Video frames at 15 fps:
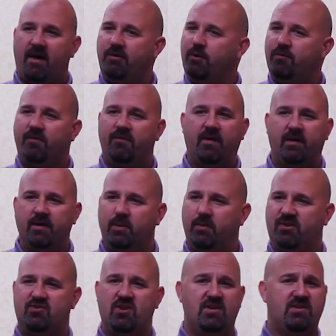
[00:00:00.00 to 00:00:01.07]
value for value
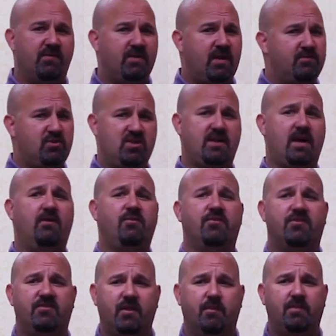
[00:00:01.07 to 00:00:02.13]
exchange. Every time she
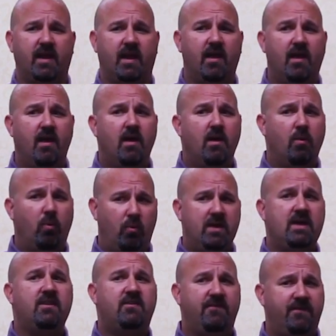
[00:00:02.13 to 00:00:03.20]
tells us something,
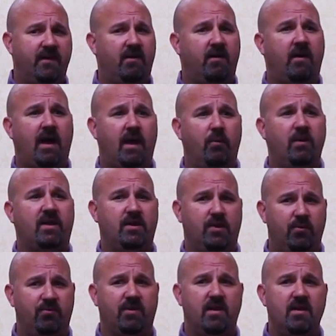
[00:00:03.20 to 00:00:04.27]
we need to figure out how we can
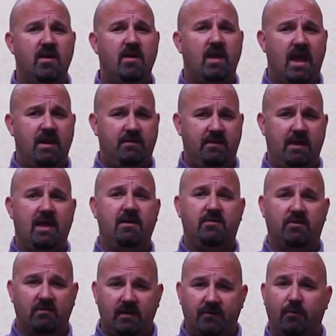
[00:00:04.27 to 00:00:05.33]
use it
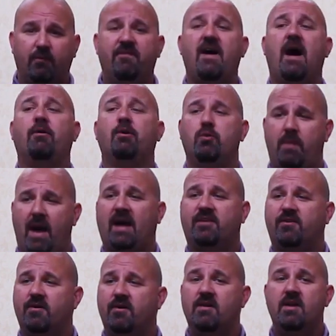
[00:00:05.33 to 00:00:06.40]
and deliver value
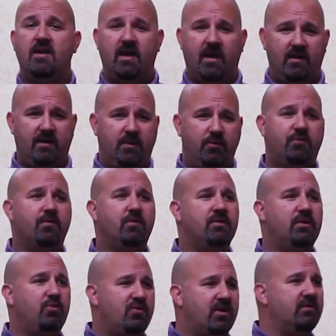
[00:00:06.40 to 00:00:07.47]
back to her in a useful
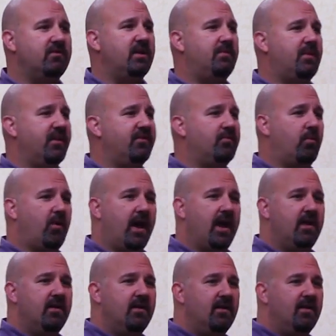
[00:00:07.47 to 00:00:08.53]
and utility-based way.